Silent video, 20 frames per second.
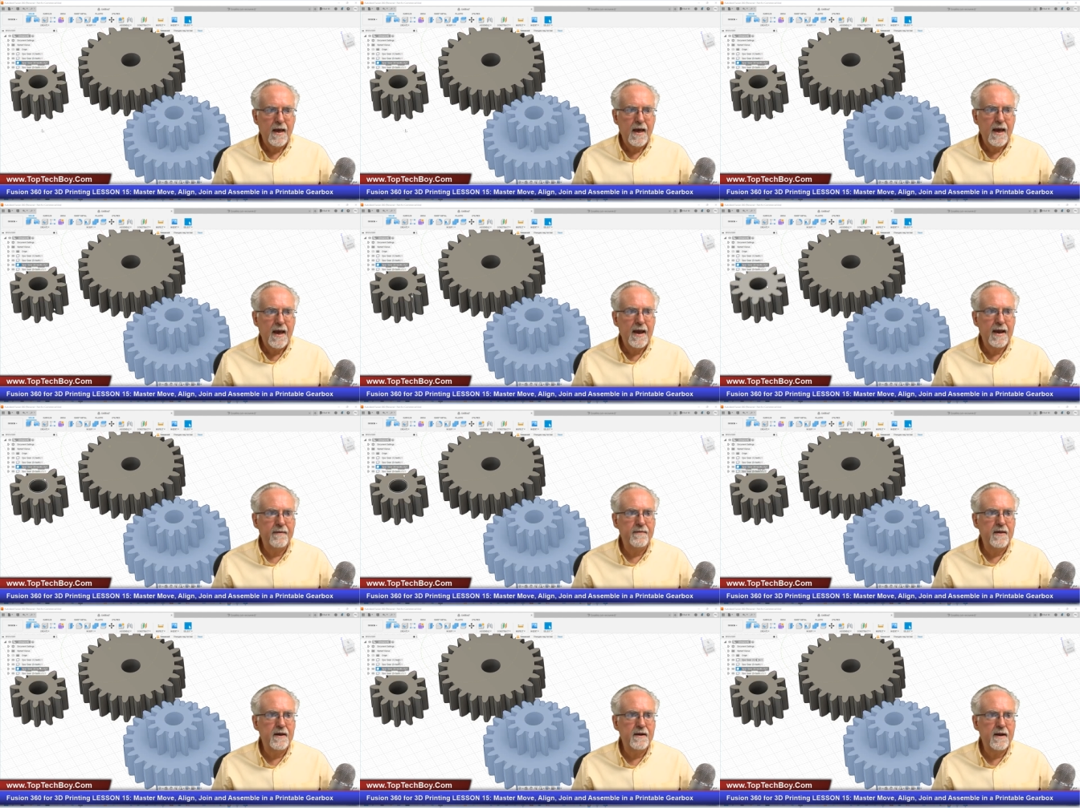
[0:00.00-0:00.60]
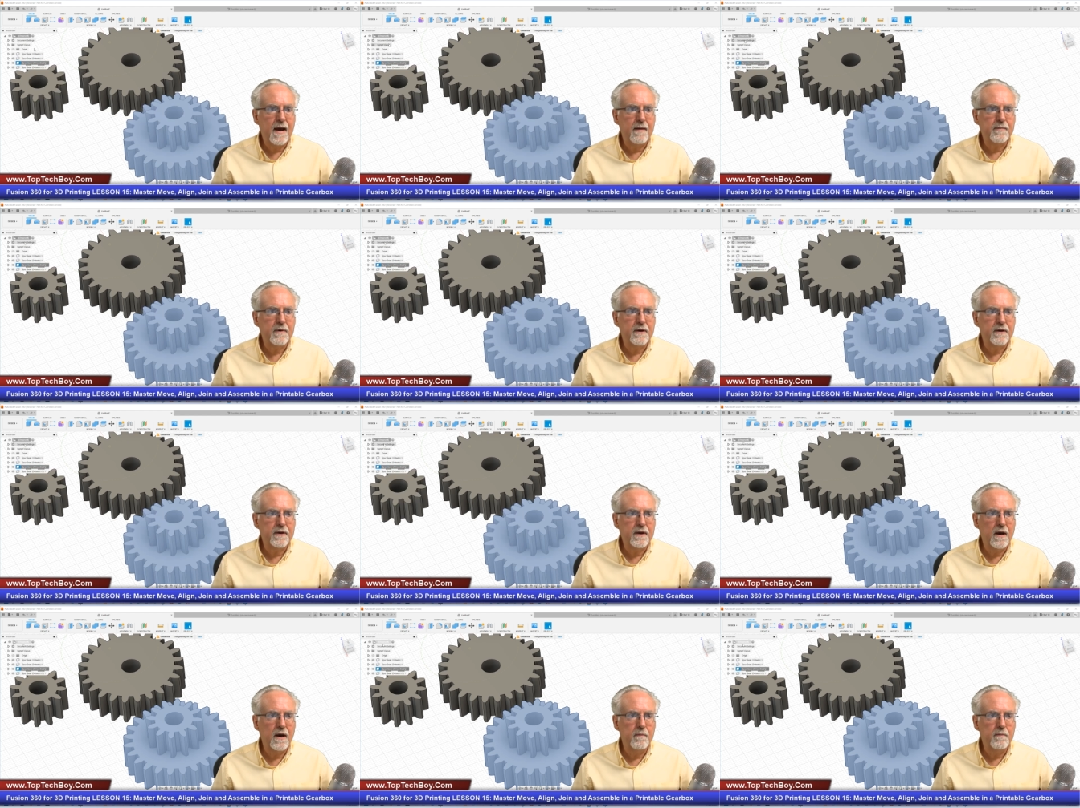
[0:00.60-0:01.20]
And then I'm going
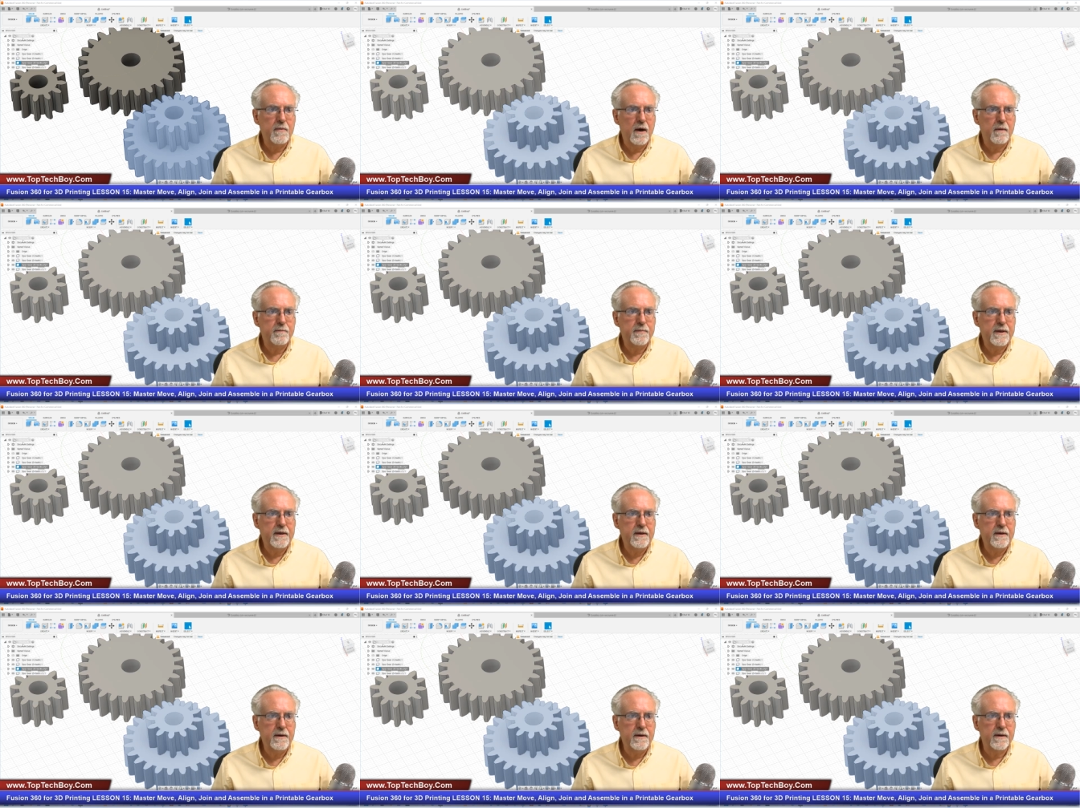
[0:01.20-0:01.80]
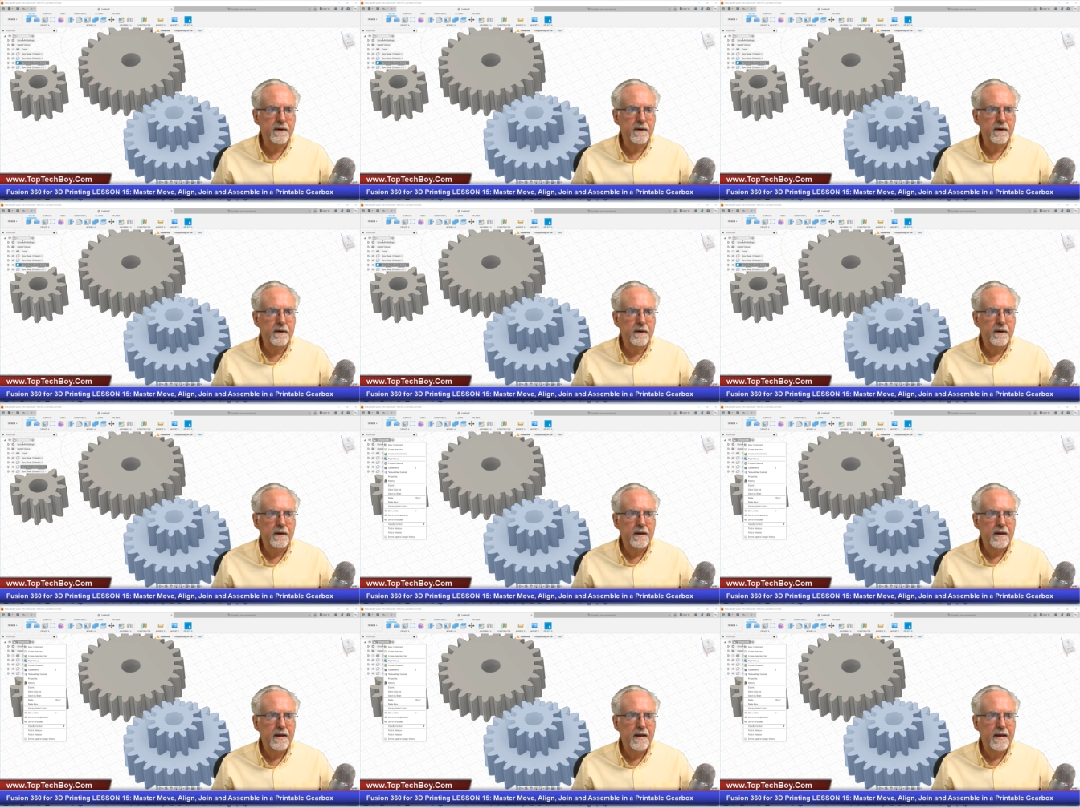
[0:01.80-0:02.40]
to come up here
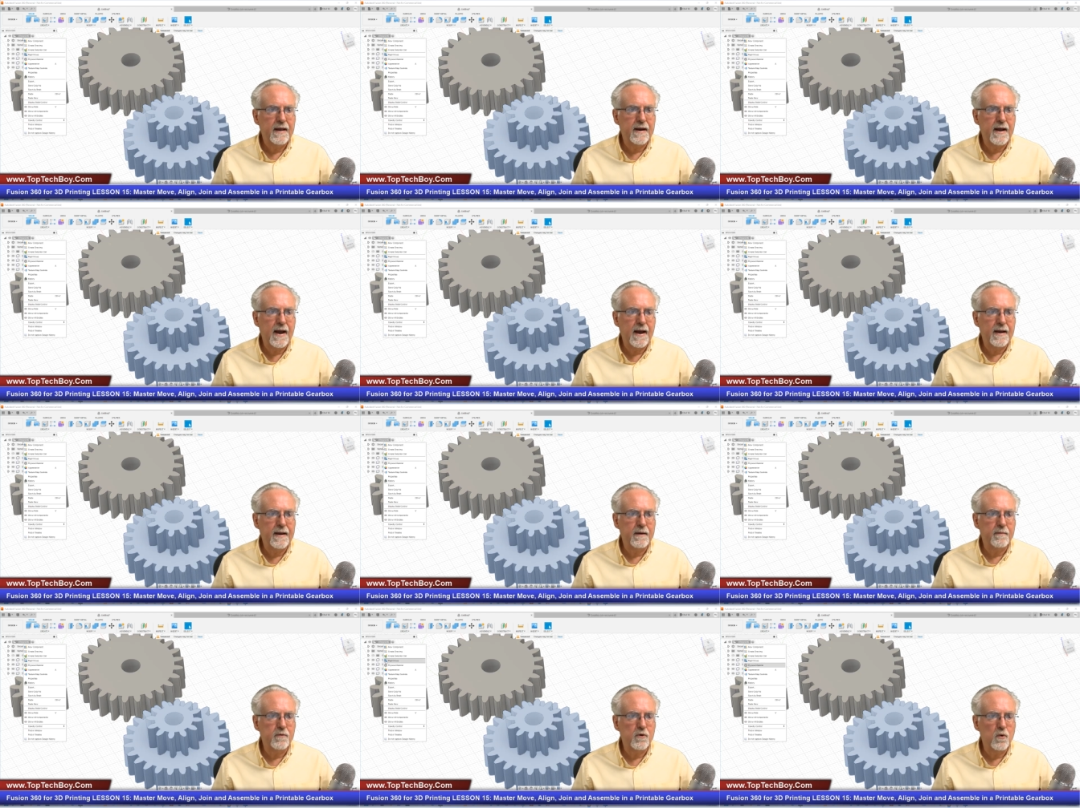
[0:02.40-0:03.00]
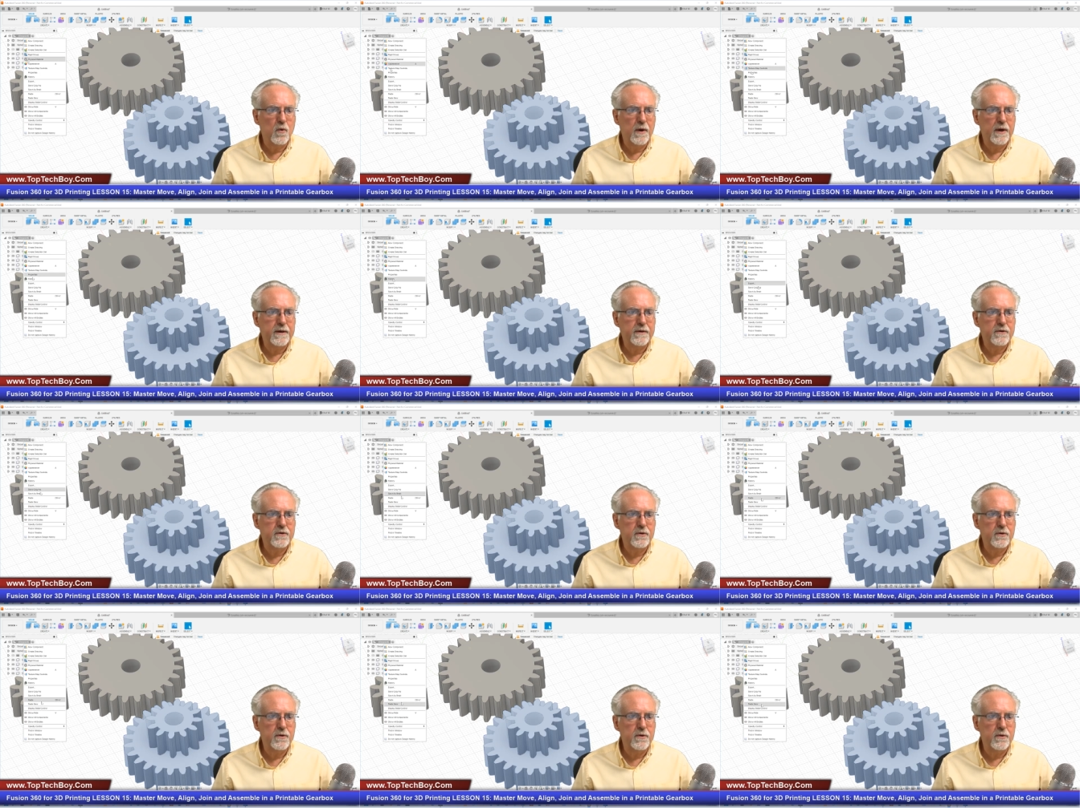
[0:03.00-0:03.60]
and I am going
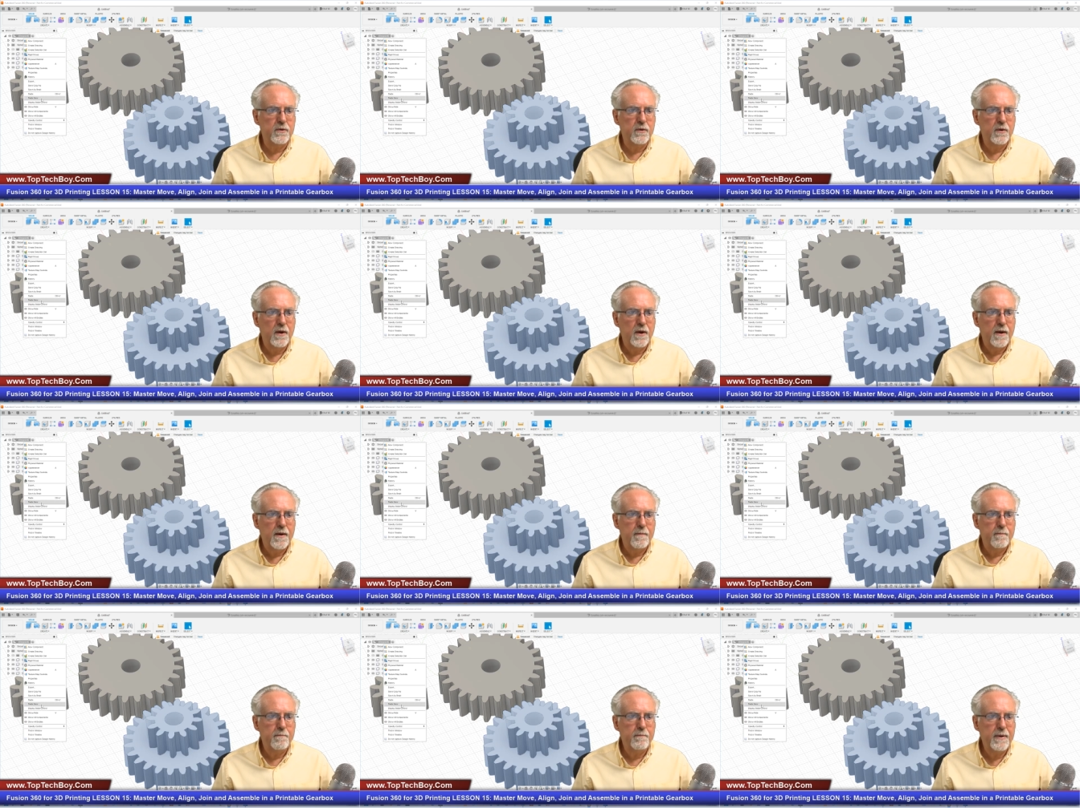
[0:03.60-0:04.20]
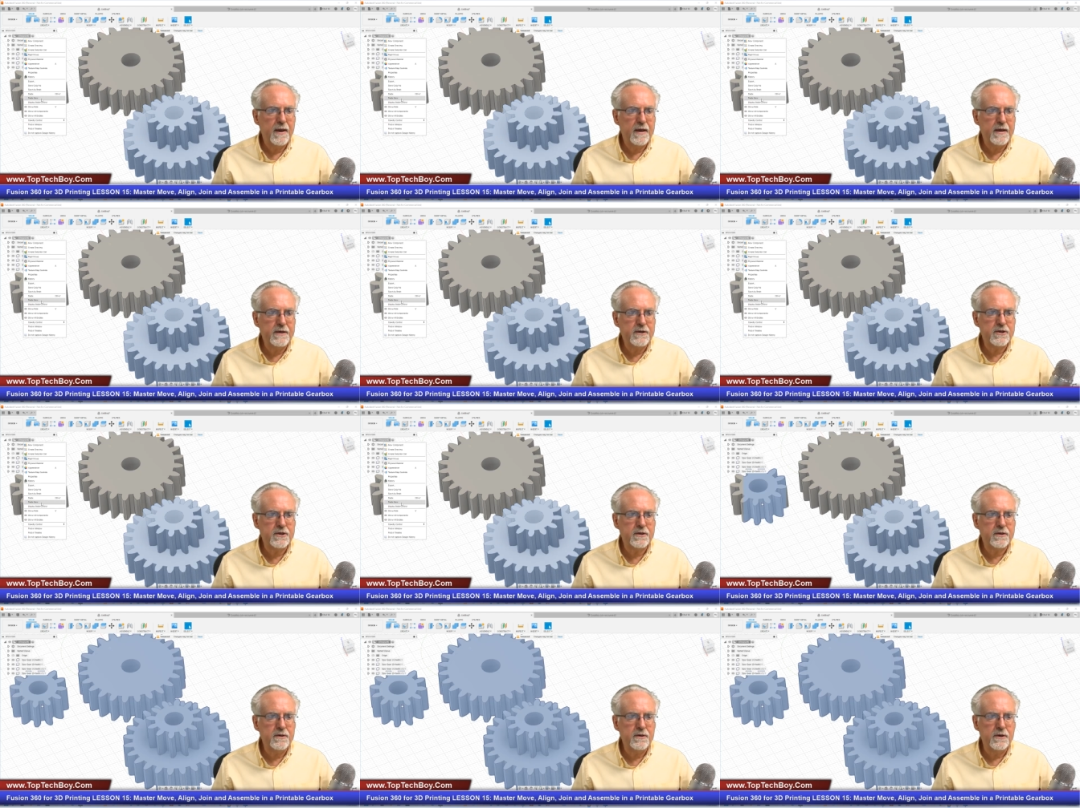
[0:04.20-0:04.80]
to
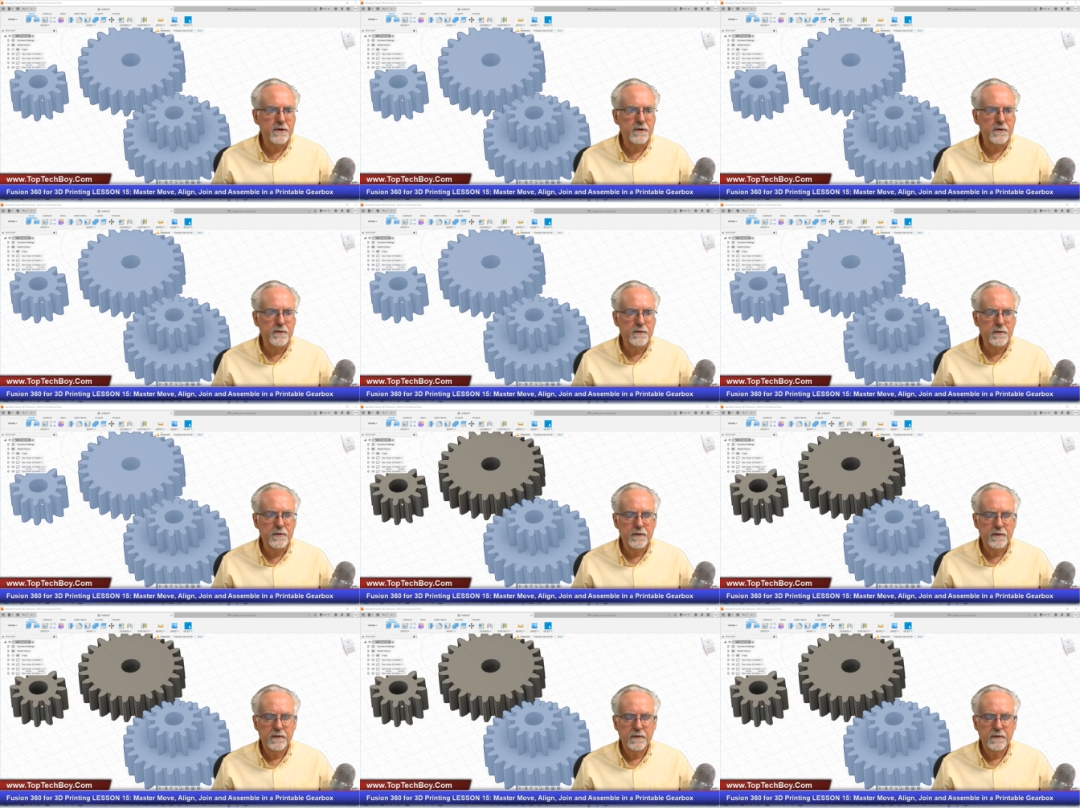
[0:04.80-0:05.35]
paste new.